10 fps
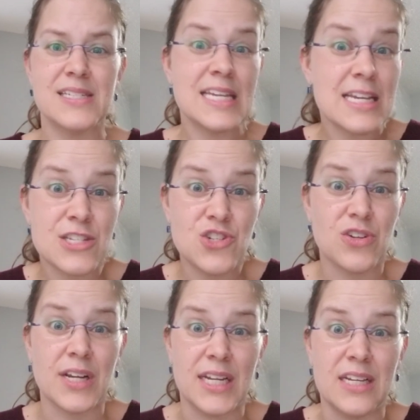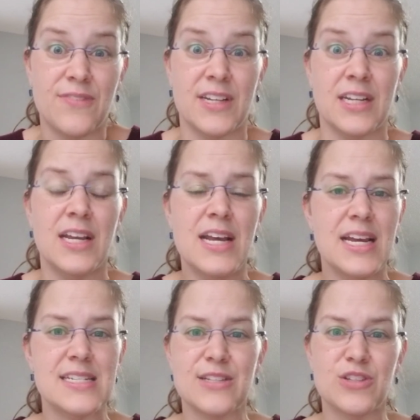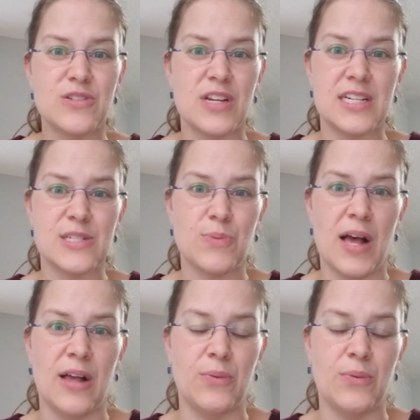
history even is included as well